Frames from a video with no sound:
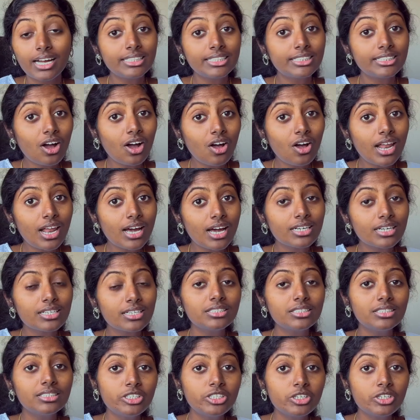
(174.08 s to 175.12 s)
It all
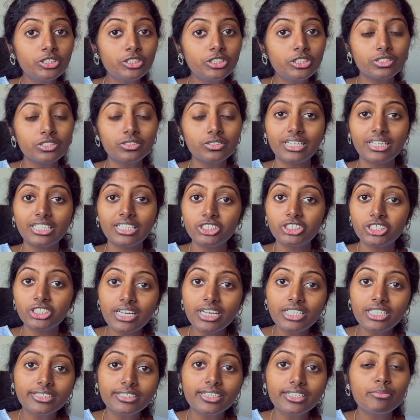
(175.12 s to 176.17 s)
occurs due to the
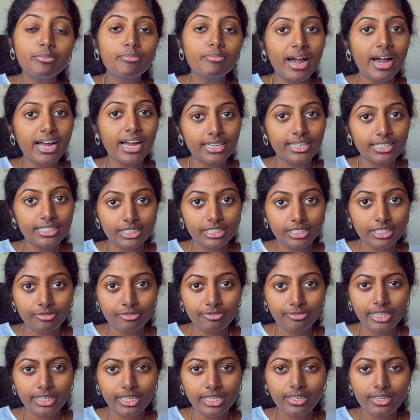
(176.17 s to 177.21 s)
change in magnetic
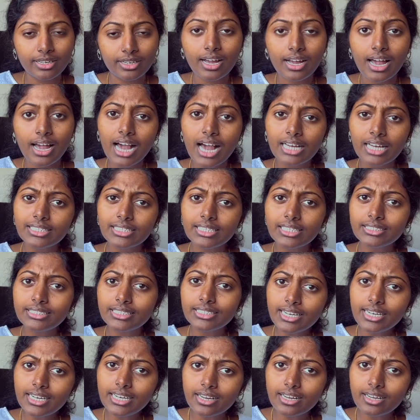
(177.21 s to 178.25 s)
field. As I
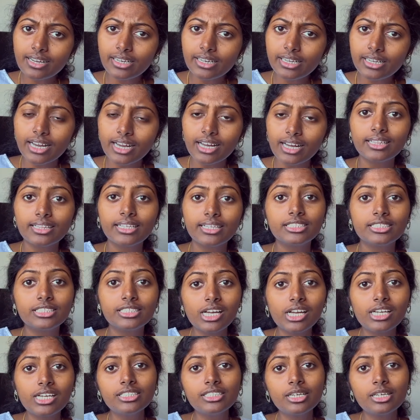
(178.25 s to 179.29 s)
said earlier, the
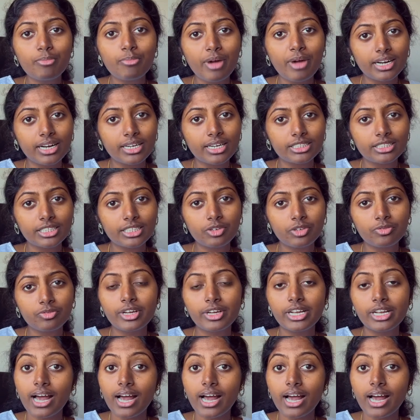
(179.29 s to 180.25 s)
change in magnetic field